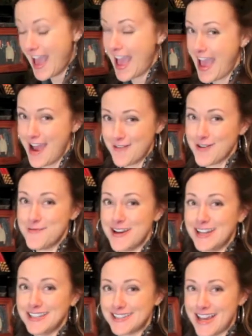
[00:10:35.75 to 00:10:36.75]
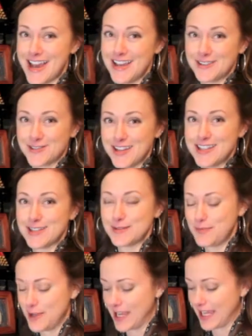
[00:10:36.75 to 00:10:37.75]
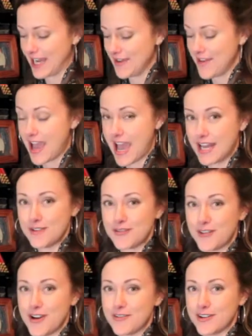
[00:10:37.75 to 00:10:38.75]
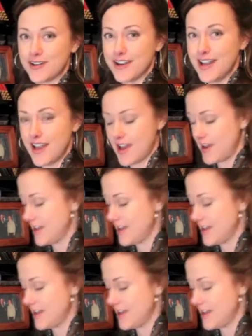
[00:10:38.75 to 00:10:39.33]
Everybody says, read this book, and I've had it forever, and I